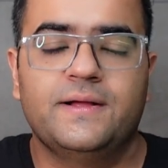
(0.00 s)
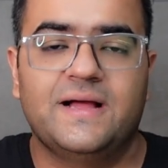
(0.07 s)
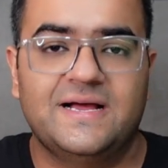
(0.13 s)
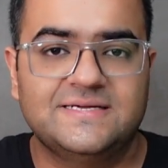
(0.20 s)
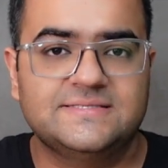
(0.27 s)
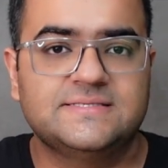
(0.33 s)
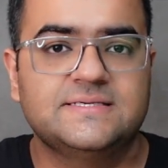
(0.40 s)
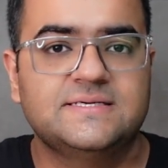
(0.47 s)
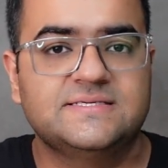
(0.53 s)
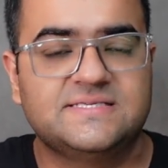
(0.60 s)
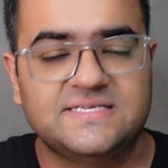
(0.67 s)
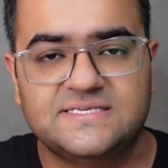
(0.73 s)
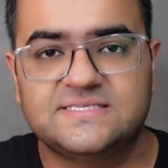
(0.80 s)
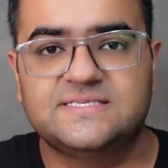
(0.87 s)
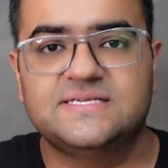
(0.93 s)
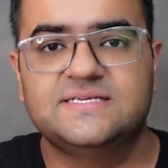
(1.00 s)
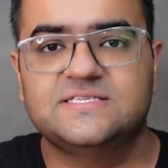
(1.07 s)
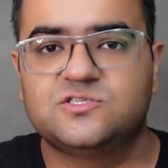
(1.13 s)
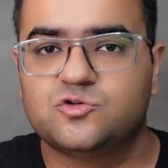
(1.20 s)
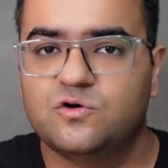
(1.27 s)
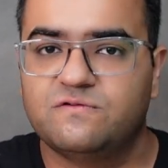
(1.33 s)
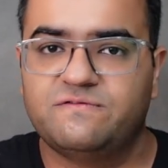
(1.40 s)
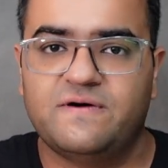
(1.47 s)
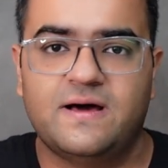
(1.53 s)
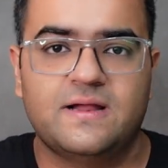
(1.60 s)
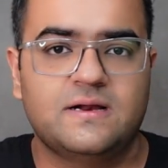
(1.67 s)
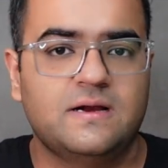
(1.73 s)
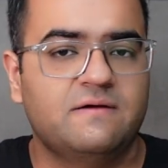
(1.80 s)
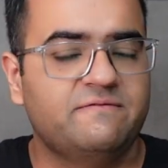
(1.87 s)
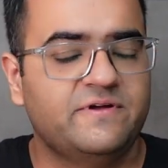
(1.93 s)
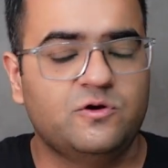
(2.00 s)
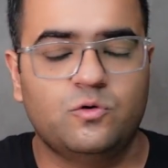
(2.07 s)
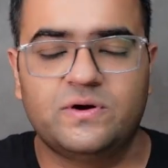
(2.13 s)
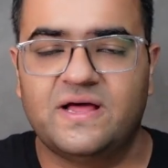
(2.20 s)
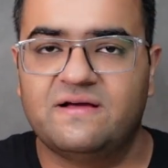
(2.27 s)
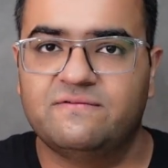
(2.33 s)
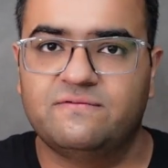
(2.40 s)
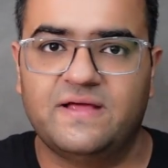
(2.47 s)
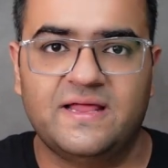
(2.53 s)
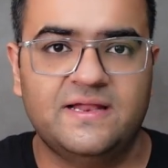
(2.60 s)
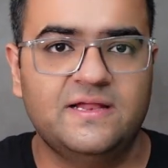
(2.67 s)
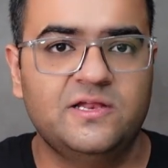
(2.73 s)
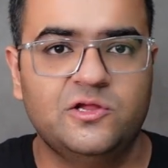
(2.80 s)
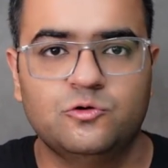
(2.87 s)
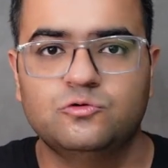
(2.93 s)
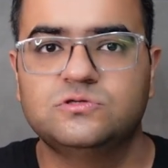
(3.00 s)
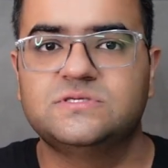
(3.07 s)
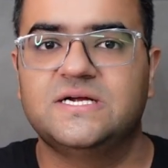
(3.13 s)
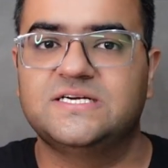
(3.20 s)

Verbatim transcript: Guys, C E C is so far, we don't have any news.